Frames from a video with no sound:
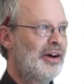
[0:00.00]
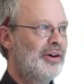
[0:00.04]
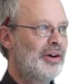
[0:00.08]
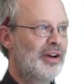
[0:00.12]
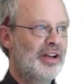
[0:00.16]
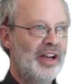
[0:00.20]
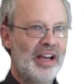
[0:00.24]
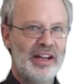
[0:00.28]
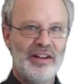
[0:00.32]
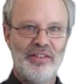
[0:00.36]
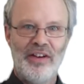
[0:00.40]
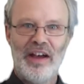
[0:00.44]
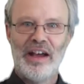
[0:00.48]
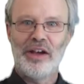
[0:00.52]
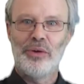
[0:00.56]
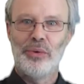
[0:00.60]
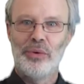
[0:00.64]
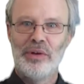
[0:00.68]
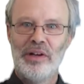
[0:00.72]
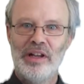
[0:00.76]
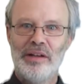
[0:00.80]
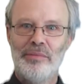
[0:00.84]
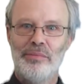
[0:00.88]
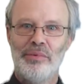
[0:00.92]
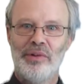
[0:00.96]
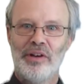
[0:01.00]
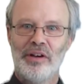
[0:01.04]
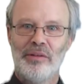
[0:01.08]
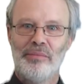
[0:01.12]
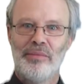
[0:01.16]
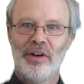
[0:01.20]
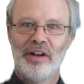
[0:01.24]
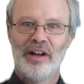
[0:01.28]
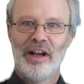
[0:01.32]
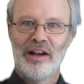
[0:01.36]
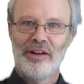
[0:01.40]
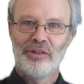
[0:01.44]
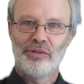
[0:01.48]
kind of equilibrium
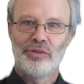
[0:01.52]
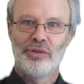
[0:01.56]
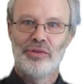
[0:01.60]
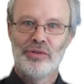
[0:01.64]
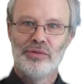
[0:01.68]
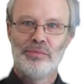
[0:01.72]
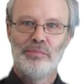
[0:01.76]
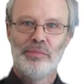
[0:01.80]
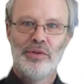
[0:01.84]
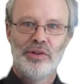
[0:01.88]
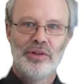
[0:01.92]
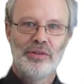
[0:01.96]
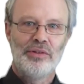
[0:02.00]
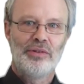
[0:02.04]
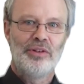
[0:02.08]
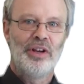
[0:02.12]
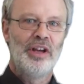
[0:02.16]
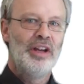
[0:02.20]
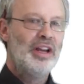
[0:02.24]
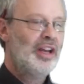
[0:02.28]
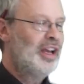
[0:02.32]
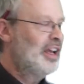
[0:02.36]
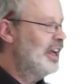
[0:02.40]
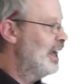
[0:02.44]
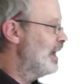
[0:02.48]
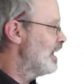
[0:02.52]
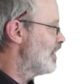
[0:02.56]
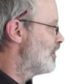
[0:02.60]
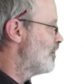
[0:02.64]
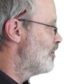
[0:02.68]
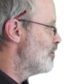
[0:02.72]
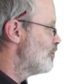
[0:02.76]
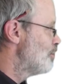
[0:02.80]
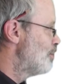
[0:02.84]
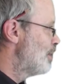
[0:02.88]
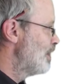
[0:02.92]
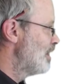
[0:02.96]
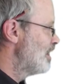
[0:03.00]
and our good mood. It
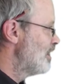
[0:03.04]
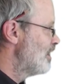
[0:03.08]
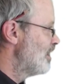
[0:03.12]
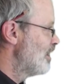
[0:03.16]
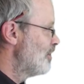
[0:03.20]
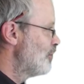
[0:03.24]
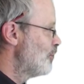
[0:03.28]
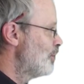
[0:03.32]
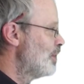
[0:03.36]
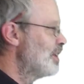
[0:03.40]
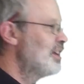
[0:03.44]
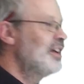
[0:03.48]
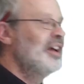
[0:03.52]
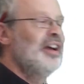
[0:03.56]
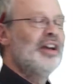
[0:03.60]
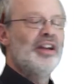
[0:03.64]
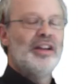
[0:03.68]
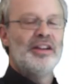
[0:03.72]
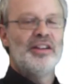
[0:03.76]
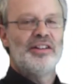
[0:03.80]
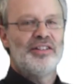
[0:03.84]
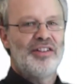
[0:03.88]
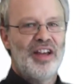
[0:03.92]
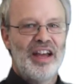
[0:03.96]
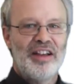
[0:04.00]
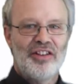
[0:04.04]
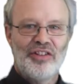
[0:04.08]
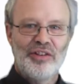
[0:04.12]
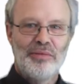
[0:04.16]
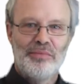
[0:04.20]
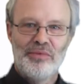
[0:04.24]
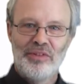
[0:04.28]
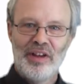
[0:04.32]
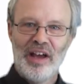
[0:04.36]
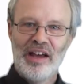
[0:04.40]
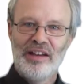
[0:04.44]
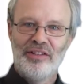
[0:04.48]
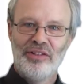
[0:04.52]
could be that we take some
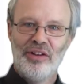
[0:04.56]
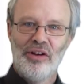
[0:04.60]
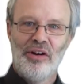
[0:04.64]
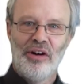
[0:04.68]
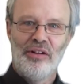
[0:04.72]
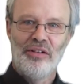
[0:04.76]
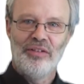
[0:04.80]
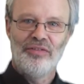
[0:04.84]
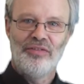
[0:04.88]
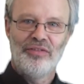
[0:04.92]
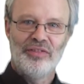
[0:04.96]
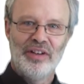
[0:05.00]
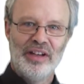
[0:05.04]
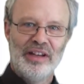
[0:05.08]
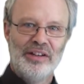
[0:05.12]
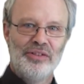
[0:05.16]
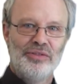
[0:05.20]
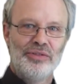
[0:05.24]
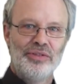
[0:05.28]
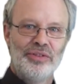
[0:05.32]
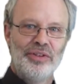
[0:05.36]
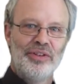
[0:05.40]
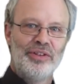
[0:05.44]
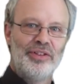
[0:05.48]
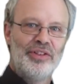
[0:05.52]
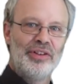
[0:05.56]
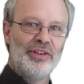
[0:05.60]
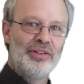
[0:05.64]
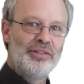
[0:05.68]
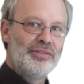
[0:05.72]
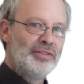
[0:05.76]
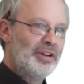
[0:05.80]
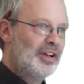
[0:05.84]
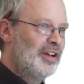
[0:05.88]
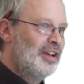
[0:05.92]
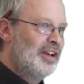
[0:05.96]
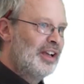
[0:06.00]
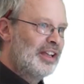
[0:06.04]
days off in order
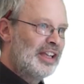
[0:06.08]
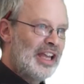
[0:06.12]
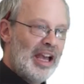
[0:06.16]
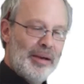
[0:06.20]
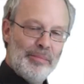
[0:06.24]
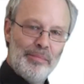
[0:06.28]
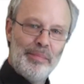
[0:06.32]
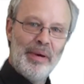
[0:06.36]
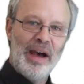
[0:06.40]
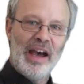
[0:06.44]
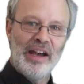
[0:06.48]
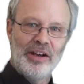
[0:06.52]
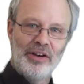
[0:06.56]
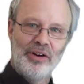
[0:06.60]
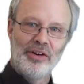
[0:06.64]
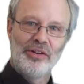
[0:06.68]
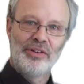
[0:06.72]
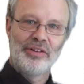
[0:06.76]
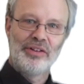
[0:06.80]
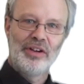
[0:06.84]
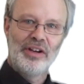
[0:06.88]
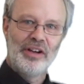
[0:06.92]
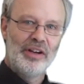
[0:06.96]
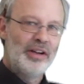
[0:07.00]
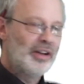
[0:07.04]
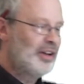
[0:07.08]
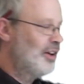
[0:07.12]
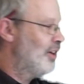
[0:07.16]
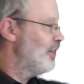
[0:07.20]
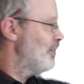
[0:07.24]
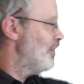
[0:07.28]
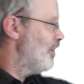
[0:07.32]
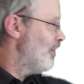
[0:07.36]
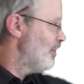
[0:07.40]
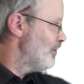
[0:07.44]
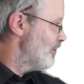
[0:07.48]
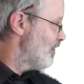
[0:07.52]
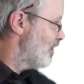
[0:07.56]
to get back
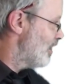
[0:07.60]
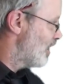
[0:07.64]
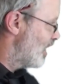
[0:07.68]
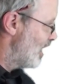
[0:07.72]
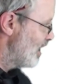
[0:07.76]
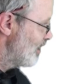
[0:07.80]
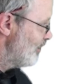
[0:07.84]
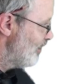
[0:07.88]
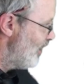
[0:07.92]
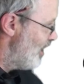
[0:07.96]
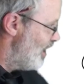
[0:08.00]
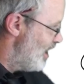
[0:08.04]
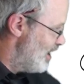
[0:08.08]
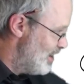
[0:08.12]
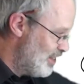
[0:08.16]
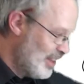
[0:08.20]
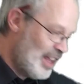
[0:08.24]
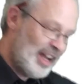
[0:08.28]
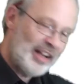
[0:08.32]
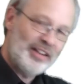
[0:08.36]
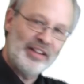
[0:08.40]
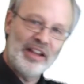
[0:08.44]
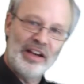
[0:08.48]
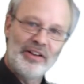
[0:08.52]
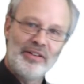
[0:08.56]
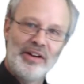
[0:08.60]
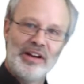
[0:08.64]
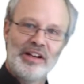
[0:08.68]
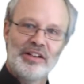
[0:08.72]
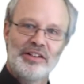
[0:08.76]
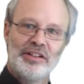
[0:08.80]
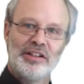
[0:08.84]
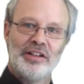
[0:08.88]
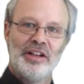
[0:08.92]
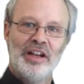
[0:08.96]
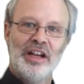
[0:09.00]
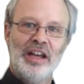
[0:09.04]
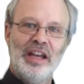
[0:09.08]
on kind of in that
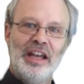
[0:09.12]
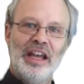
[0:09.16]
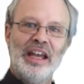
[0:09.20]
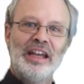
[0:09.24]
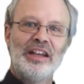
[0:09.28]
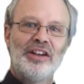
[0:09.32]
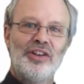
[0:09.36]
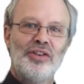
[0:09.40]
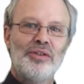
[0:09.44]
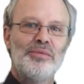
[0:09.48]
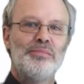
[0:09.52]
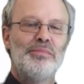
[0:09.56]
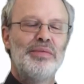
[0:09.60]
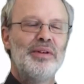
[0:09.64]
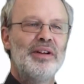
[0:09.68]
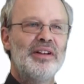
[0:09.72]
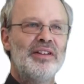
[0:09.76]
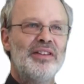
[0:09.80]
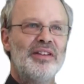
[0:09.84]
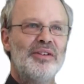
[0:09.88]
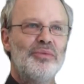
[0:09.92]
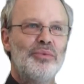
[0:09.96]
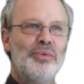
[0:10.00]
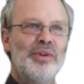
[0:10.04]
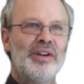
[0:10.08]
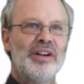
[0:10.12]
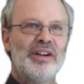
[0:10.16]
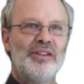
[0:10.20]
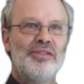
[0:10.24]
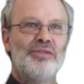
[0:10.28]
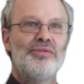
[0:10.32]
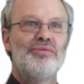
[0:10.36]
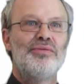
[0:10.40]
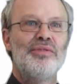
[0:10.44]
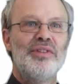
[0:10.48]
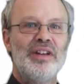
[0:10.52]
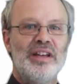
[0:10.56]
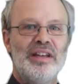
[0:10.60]
direction. It could be that we
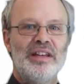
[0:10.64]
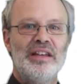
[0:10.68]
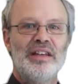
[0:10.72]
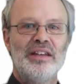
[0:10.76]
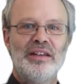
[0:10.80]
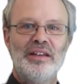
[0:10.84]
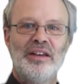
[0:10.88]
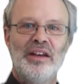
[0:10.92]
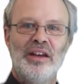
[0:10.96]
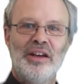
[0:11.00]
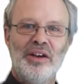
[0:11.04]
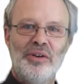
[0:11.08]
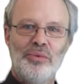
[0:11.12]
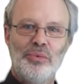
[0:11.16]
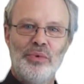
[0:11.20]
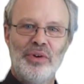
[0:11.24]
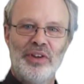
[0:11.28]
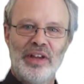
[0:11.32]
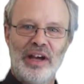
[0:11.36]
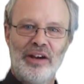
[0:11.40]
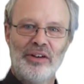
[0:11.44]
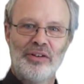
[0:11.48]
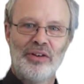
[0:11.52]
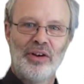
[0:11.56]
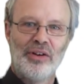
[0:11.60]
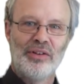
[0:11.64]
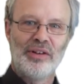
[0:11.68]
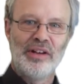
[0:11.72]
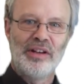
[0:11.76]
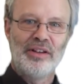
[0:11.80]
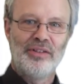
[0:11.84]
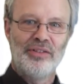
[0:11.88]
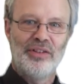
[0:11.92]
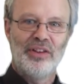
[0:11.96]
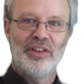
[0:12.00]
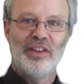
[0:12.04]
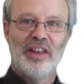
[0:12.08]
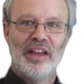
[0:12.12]
agree with our
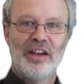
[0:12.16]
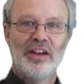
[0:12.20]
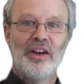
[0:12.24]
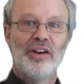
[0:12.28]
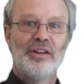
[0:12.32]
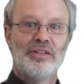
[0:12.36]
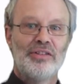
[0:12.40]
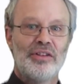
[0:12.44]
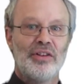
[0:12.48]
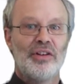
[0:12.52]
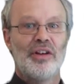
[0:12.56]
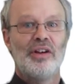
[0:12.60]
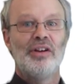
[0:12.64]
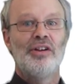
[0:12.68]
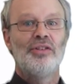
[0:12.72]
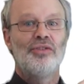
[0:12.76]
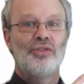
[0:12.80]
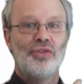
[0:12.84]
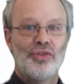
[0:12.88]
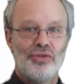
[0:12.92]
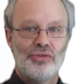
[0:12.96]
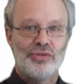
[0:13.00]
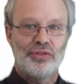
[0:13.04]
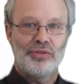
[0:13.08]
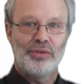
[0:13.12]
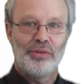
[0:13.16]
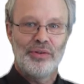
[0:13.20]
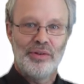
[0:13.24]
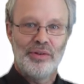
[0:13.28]
colleagues that they're going to talk